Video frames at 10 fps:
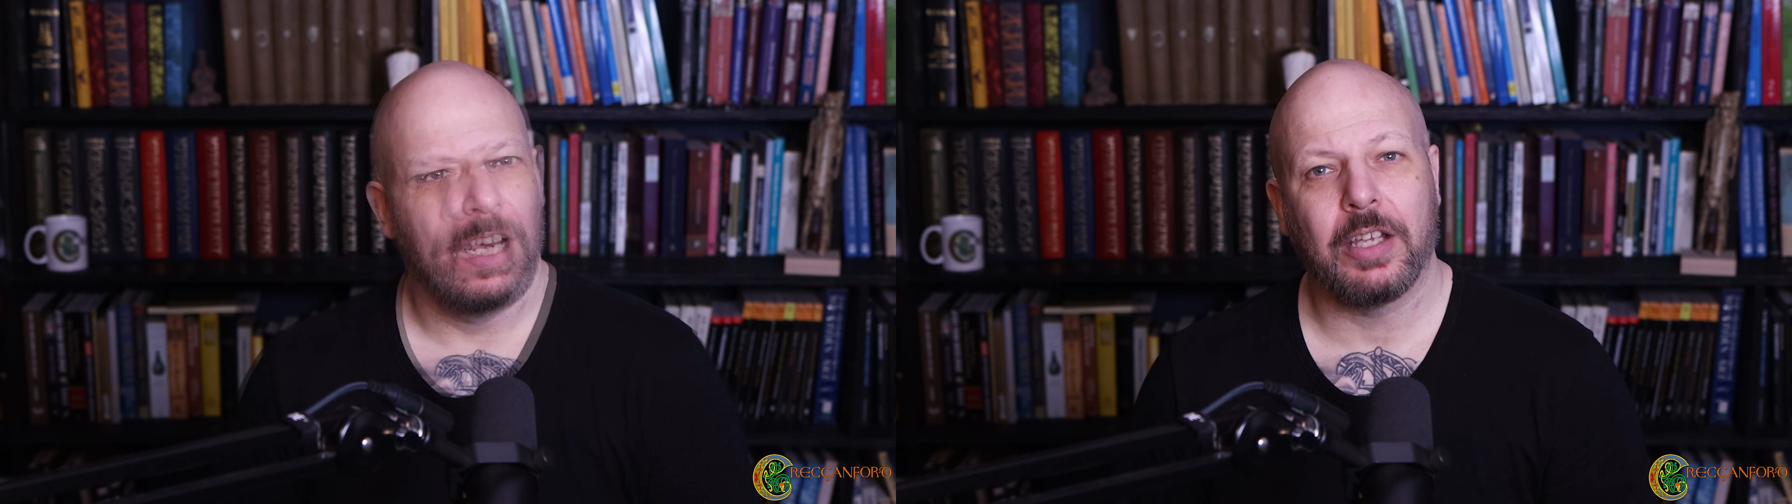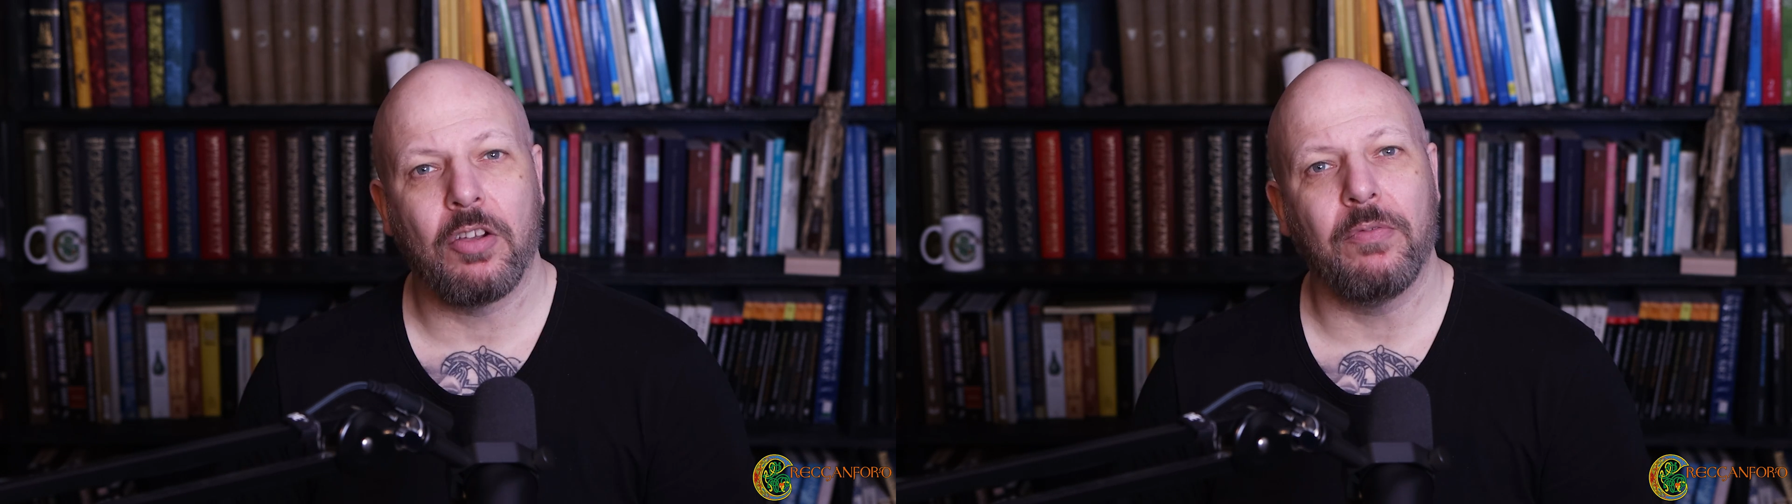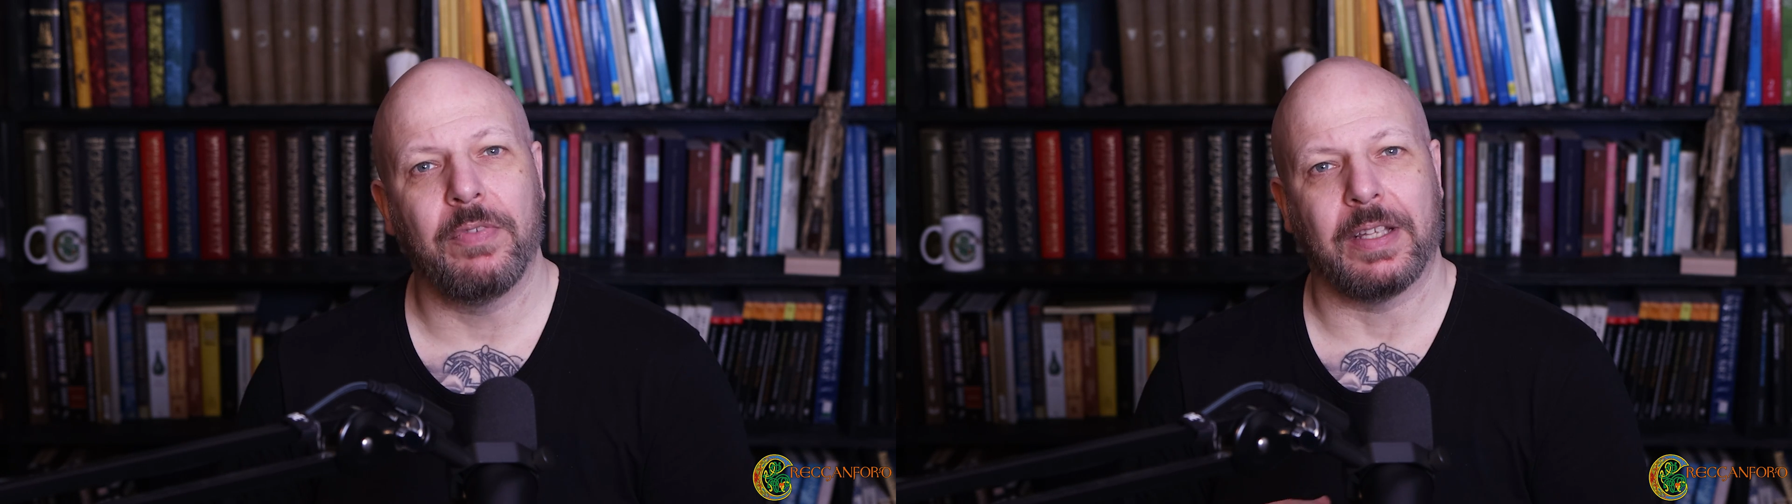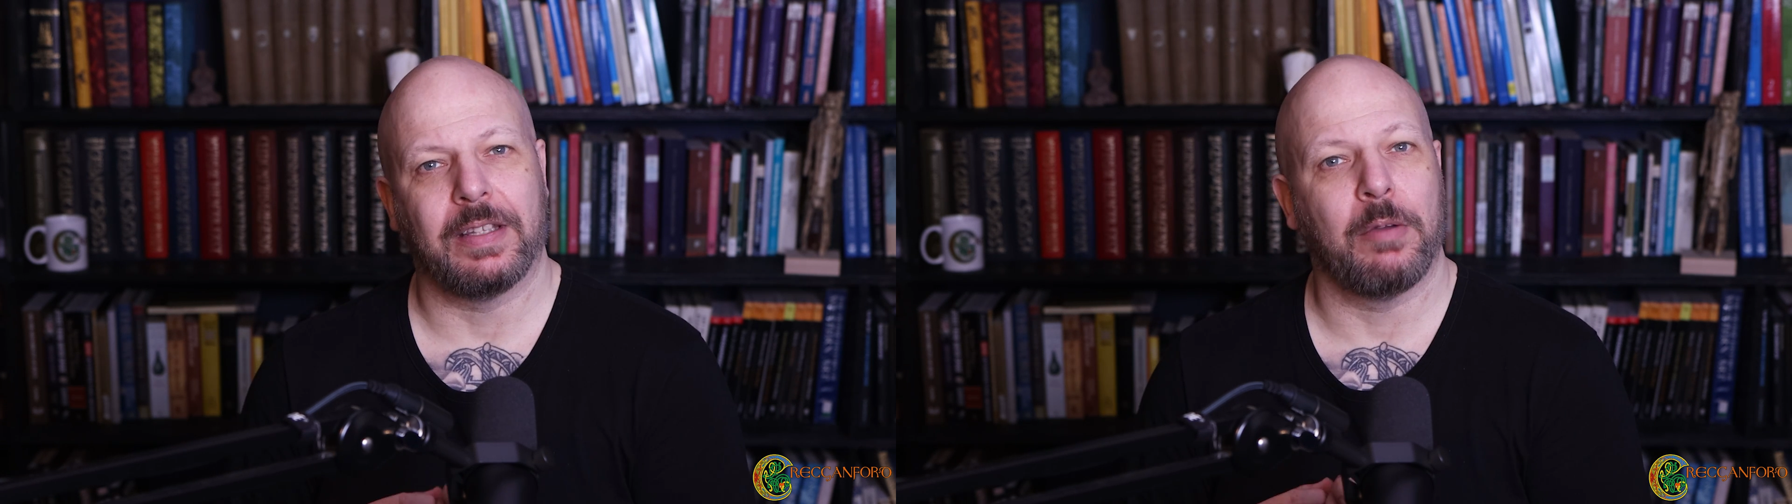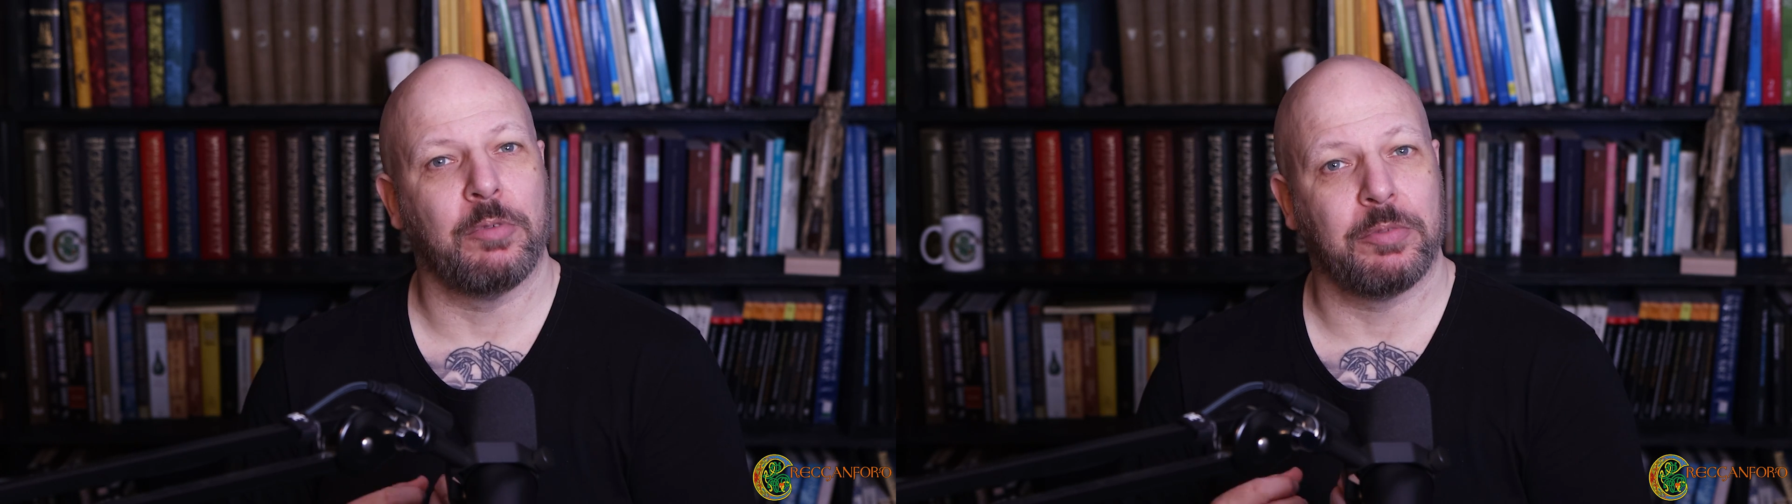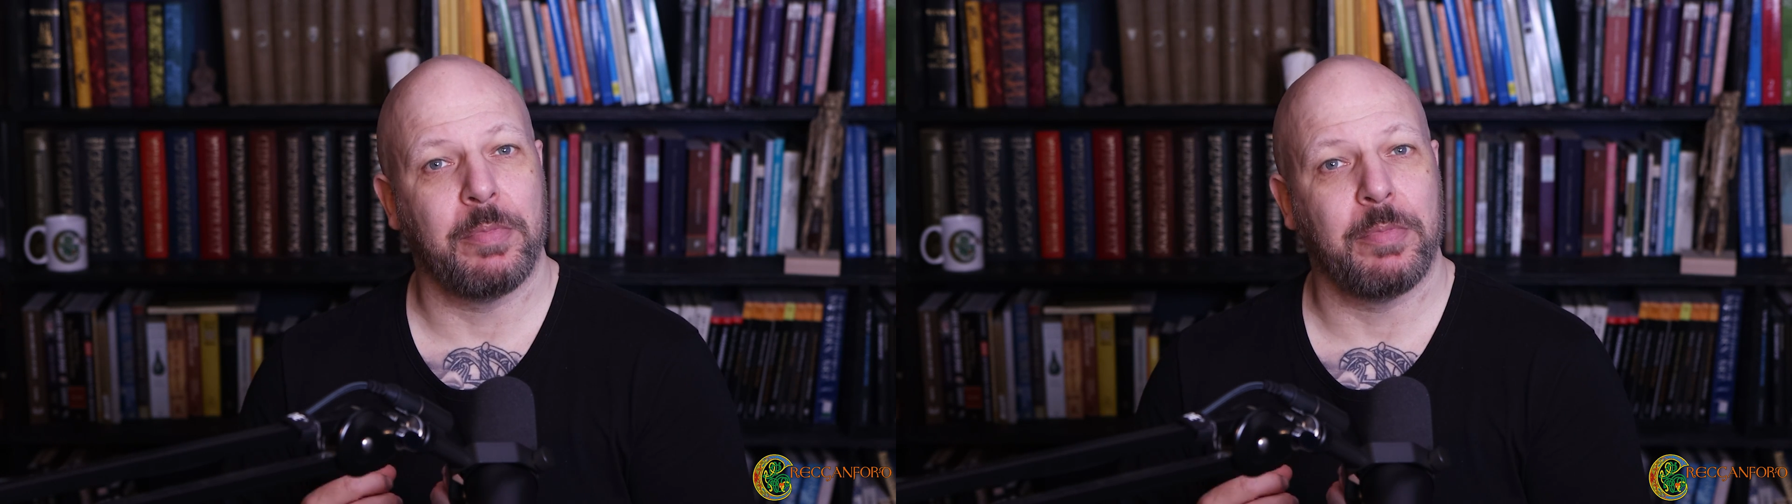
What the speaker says: a conflict that was